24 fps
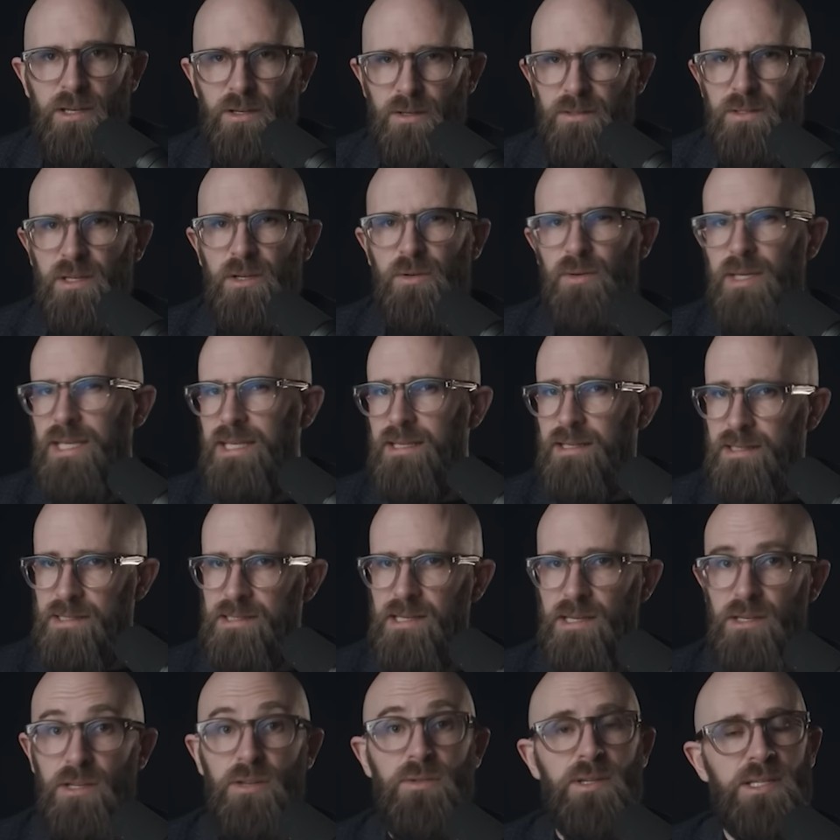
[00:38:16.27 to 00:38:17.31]
Although he
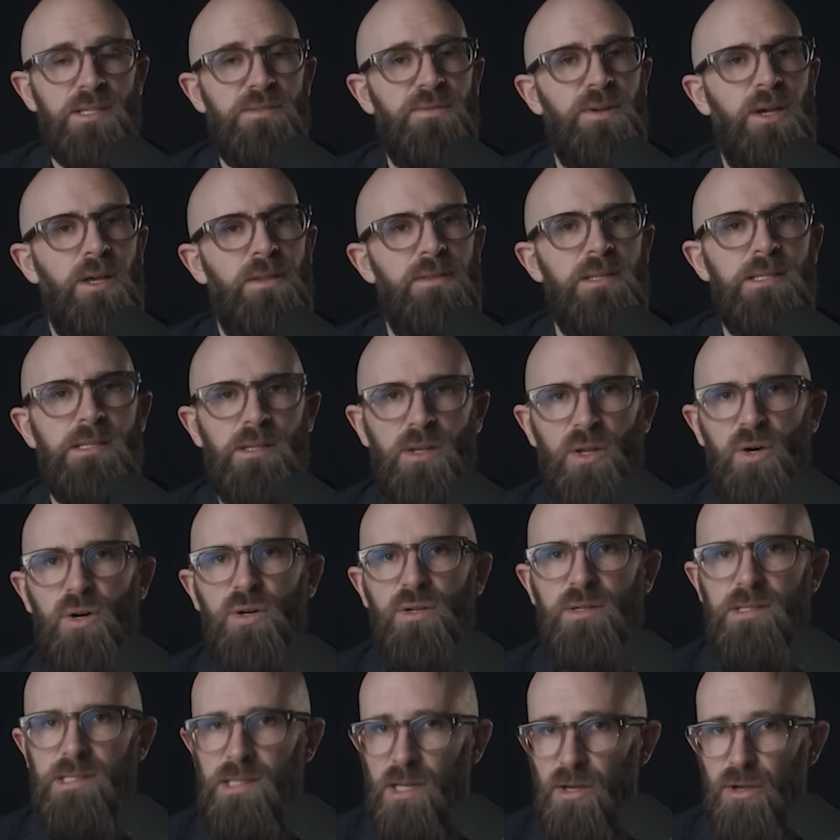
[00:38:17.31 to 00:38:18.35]
continued his father's
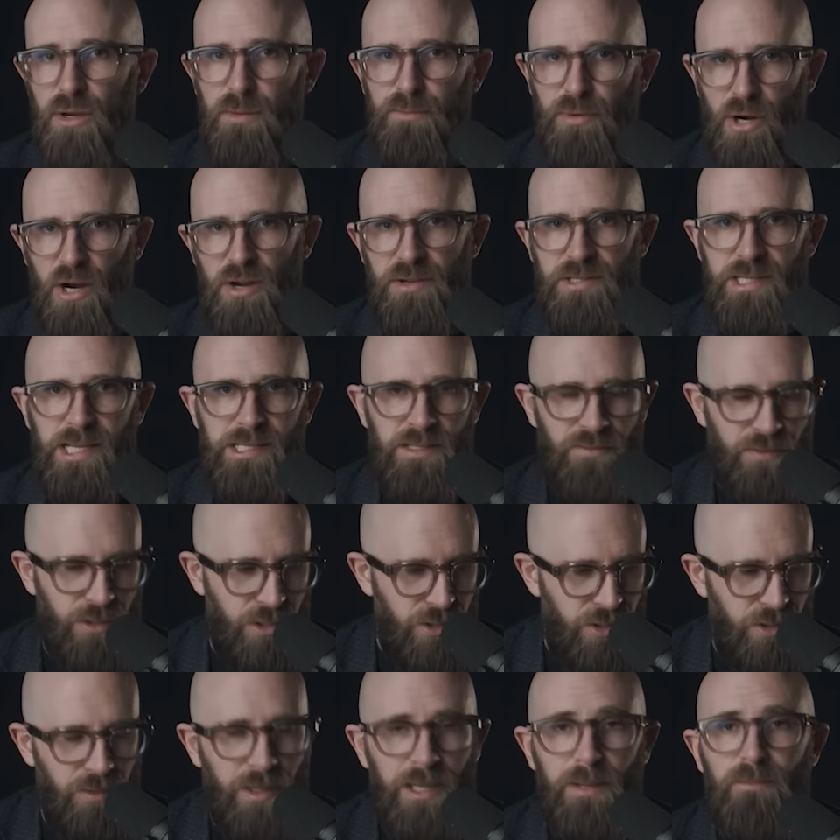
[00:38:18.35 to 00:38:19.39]
long, slow process of
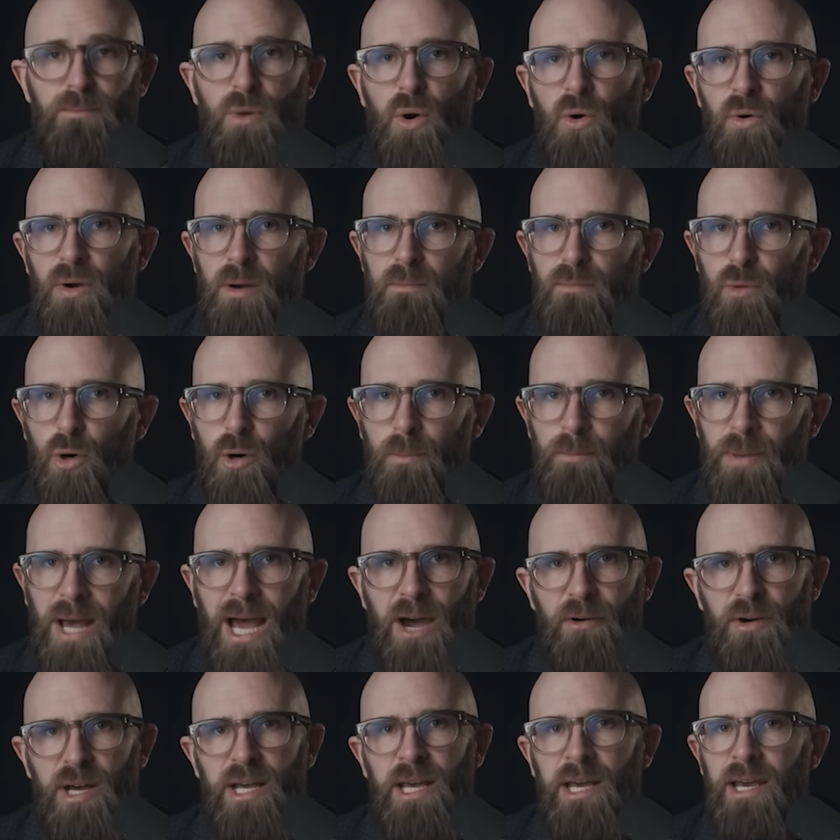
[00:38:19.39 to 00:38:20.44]
accruing more and more
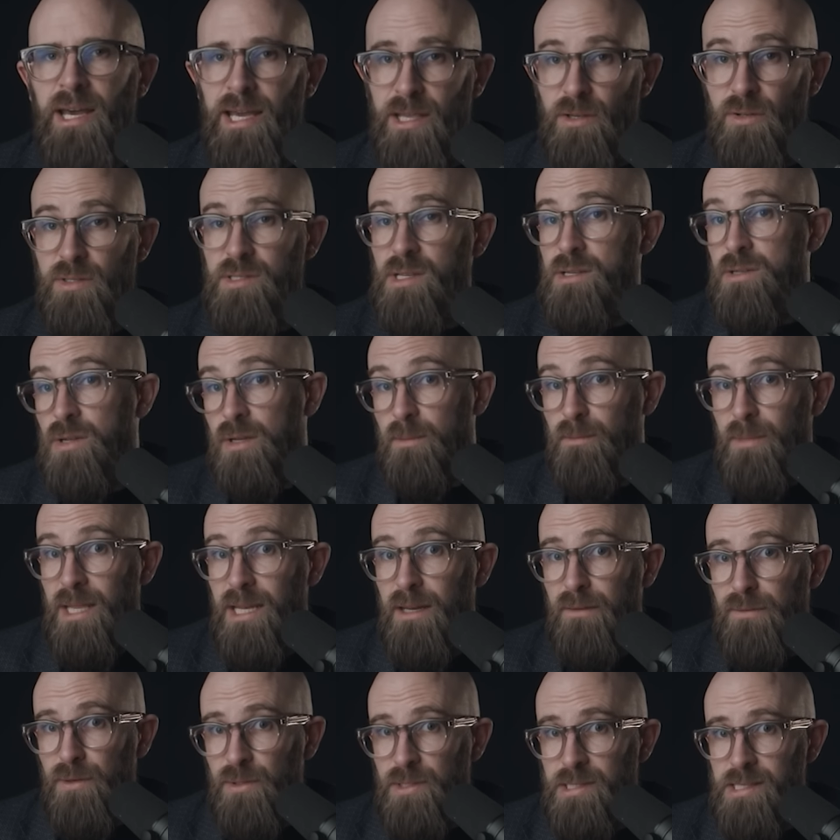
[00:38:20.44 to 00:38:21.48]
power, he also took
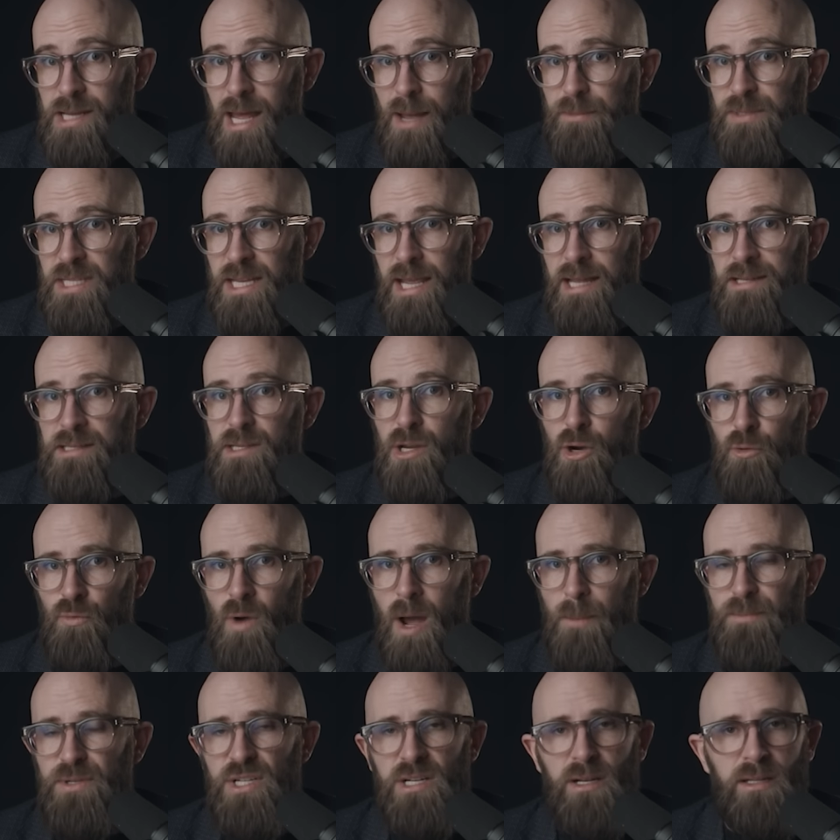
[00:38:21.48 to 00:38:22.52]
meaningful steps against
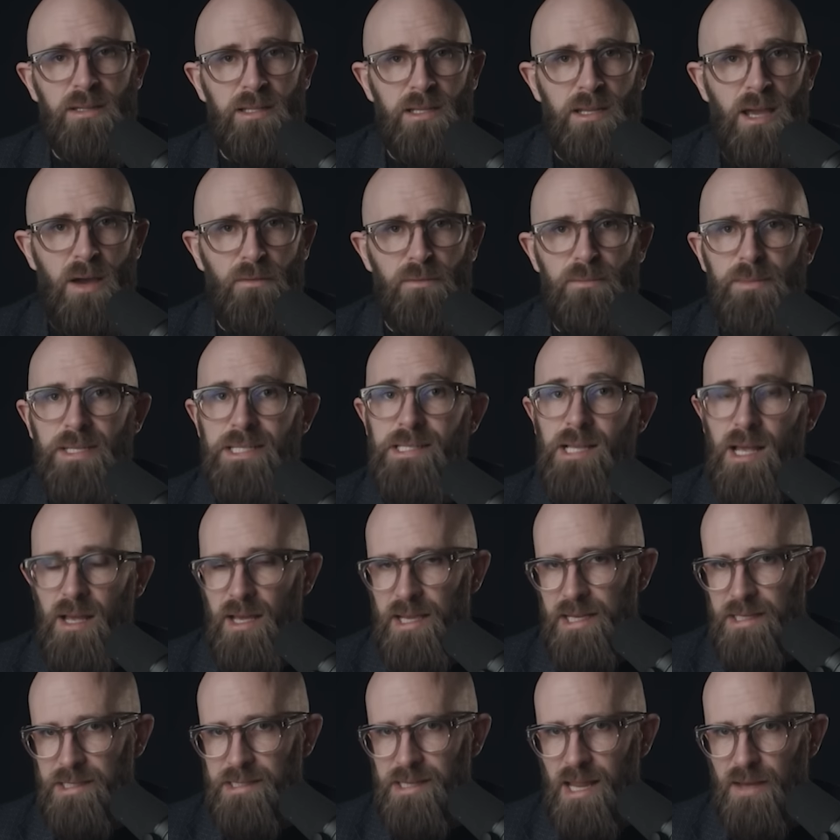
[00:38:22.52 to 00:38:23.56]
corruption at the government's
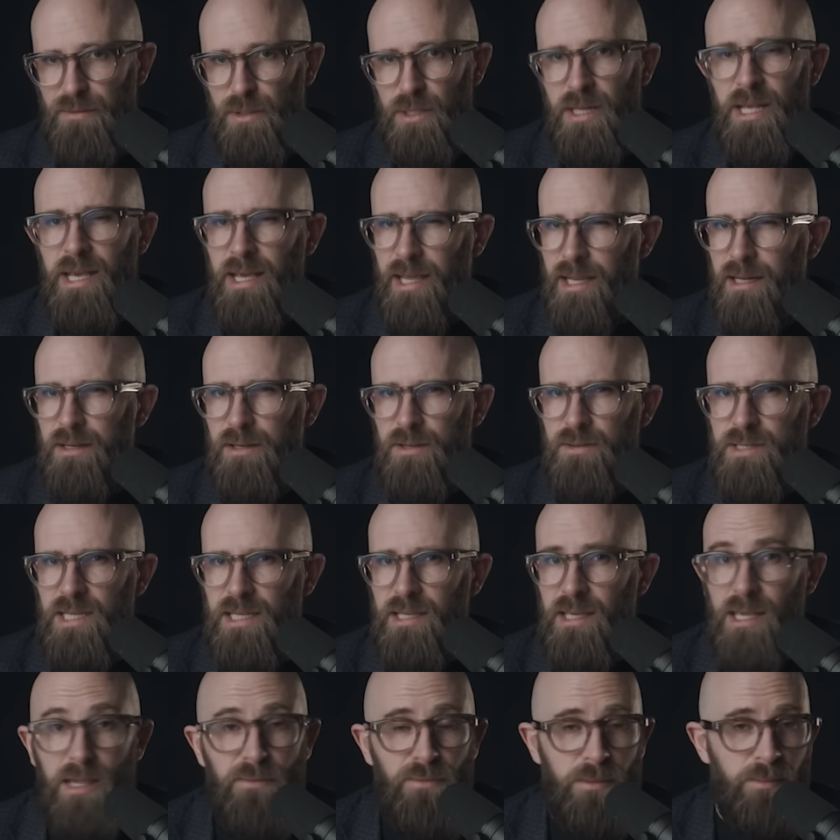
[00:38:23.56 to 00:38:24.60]
highest level,
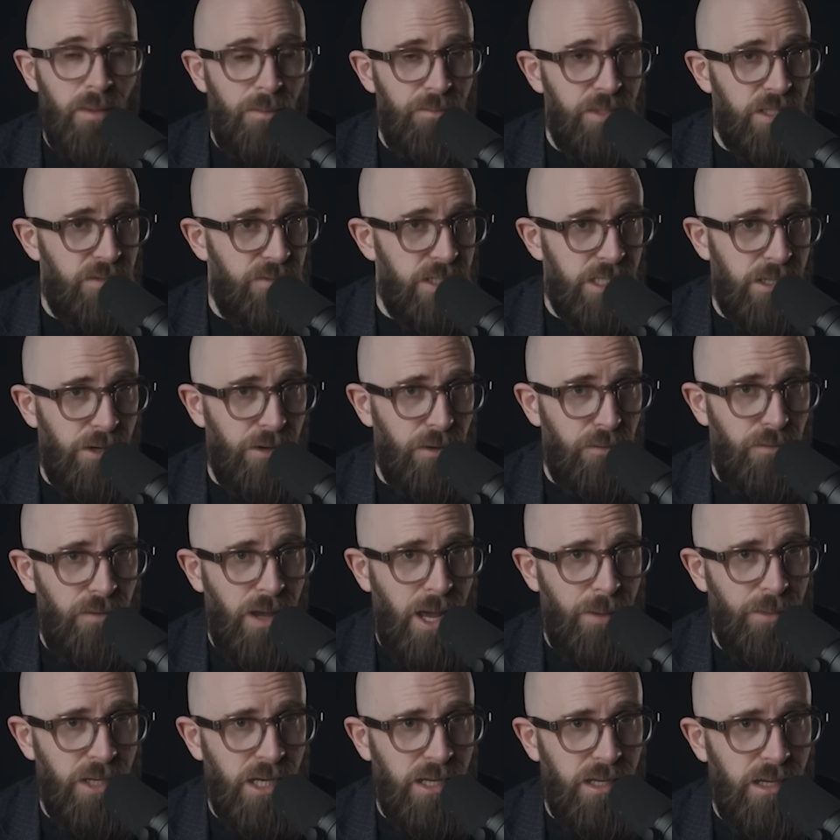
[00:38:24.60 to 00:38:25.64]
including even members of his own
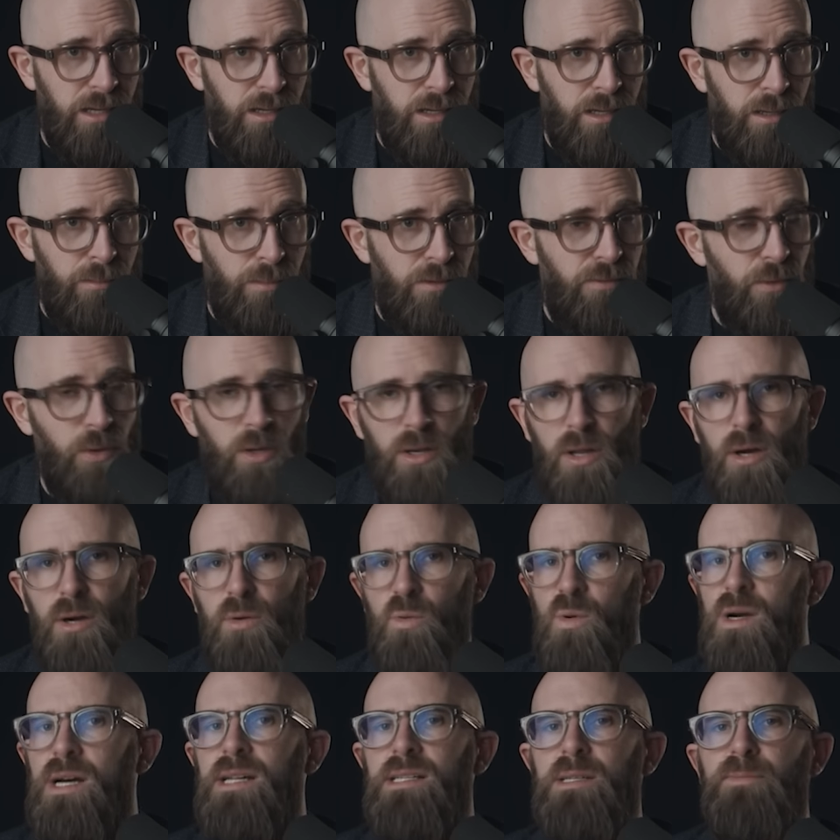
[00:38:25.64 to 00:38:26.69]
family. Before
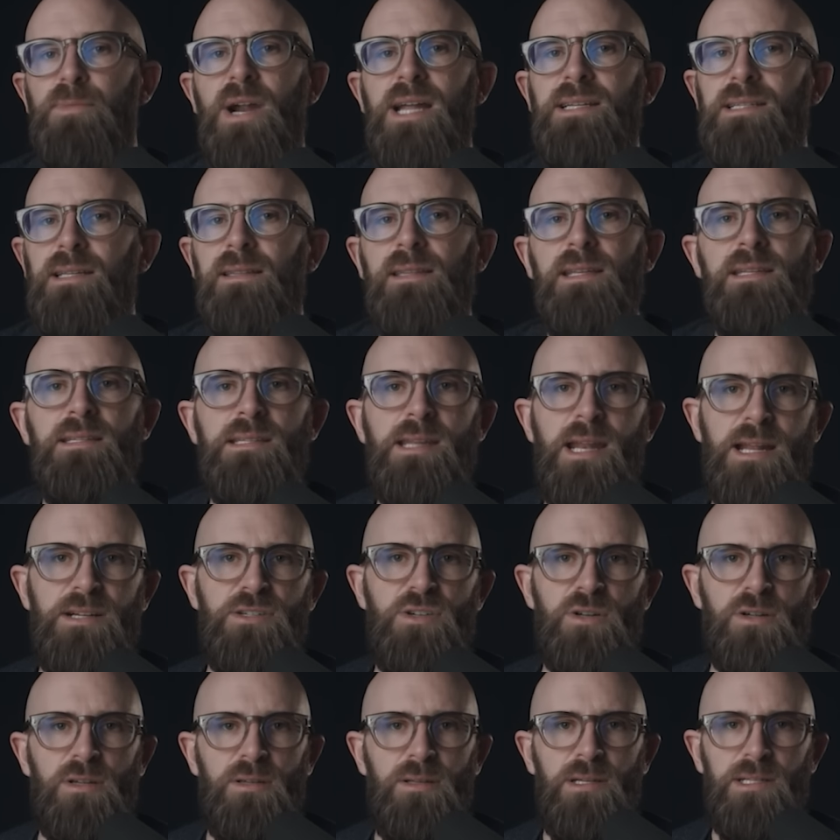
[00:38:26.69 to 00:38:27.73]
long, word spread in the
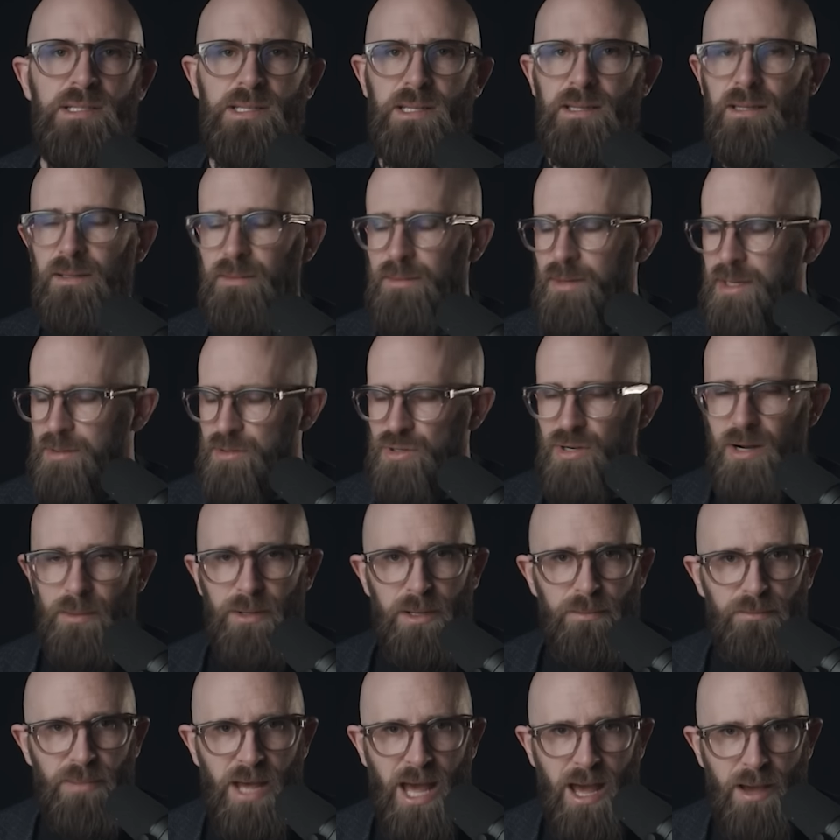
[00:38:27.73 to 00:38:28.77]
international community that there might be trouble
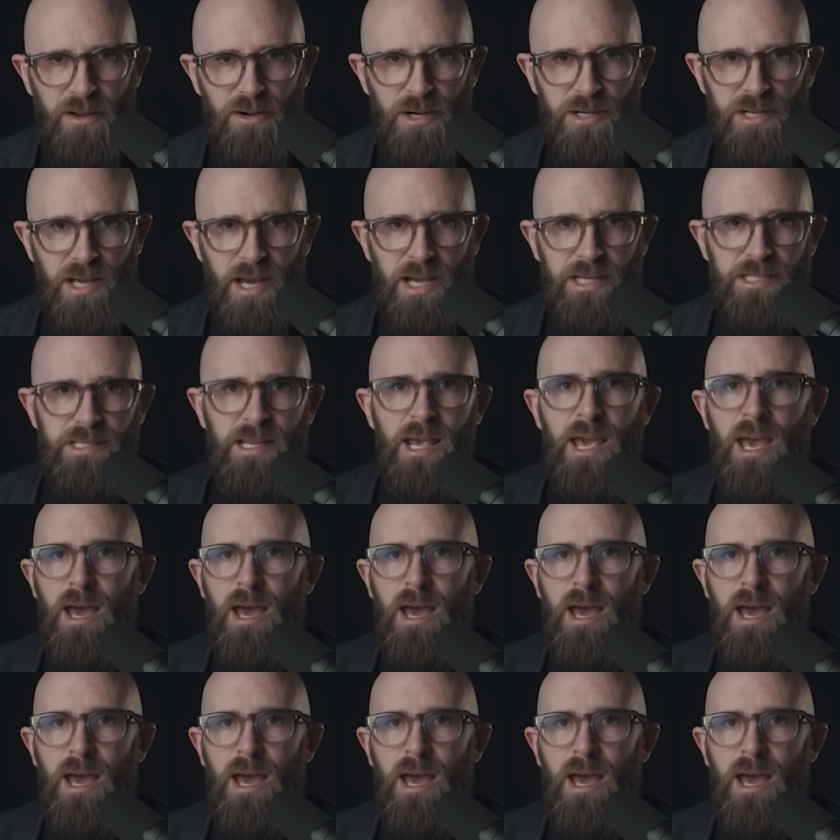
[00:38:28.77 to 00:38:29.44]
in paradise.